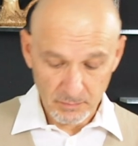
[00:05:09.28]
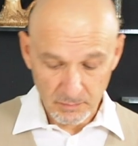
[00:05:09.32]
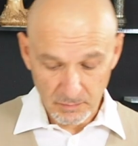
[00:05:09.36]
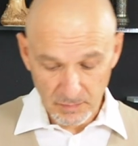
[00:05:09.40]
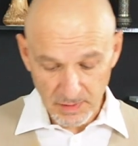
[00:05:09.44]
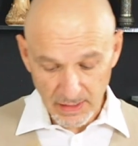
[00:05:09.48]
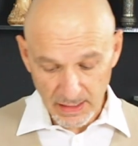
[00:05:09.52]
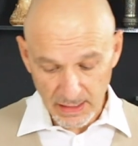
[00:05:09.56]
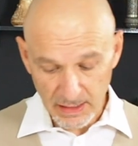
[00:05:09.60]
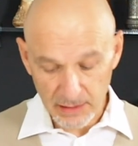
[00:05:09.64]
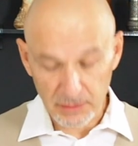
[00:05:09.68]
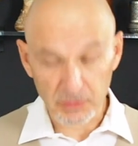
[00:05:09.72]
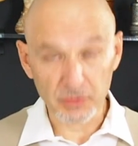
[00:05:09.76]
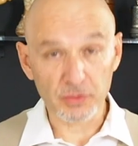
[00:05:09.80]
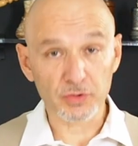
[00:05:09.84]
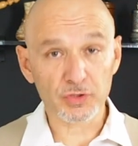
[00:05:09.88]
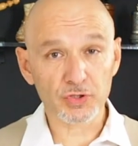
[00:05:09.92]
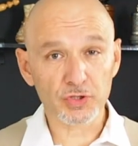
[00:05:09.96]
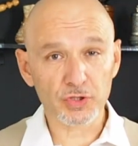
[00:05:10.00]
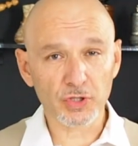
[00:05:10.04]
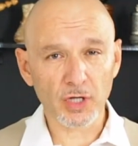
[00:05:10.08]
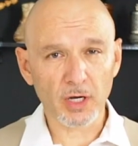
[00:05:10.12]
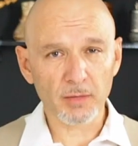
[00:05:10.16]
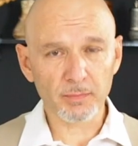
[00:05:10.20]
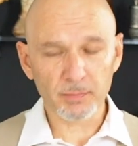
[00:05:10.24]
Then you
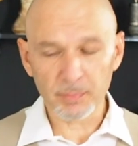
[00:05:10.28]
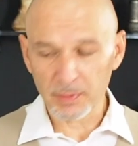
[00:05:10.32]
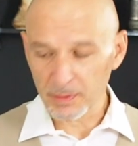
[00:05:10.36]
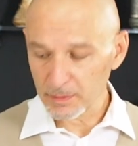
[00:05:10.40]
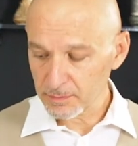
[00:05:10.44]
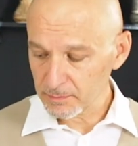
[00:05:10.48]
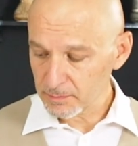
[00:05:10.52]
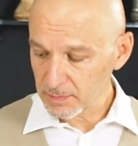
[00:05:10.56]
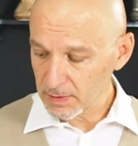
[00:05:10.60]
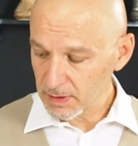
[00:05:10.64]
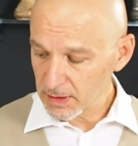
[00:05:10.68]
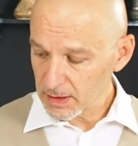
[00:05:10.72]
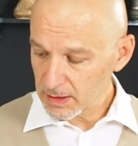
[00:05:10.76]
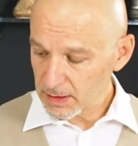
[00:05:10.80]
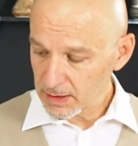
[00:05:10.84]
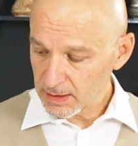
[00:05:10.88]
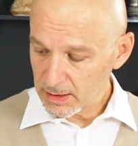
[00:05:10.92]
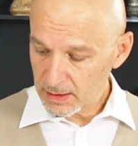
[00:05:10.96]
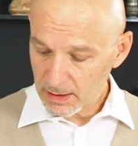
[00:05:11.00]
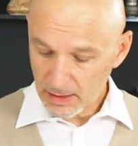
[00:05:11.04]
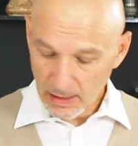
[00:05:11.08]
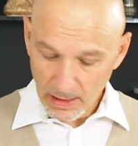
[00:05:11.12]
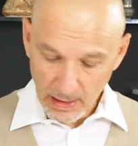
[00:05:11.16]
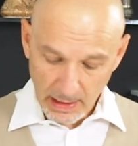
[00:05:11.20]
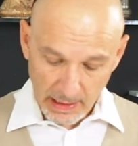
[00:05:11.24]
stop,
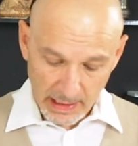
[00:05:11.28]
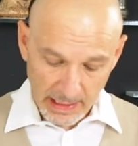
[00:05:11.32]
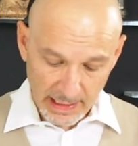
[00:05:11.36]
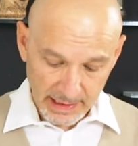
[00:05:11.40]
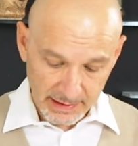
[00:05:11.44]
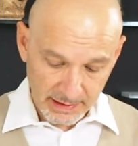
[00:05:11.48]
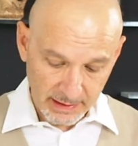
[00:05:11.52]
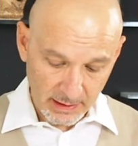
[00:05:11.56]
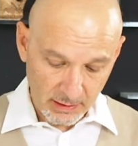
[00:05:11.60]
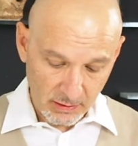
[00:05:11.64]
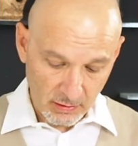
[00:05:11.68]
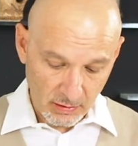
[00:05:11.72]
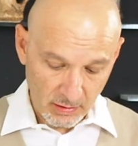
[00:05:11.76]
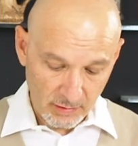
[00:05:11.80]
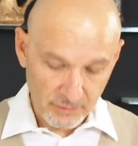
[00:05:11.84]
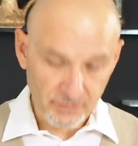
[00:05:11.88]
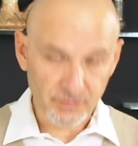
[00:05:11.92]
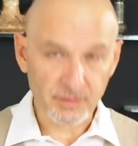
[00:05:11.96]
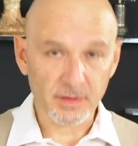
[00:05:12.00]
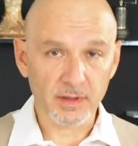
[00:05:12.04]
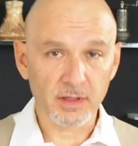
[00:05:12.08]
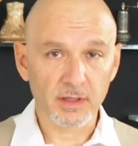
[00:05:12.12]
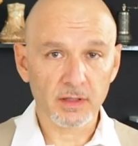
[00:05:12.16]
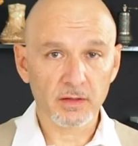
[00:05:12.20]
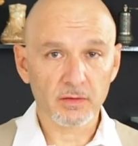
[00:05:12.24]
let the
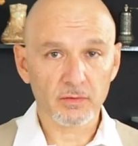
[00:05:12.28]
coffee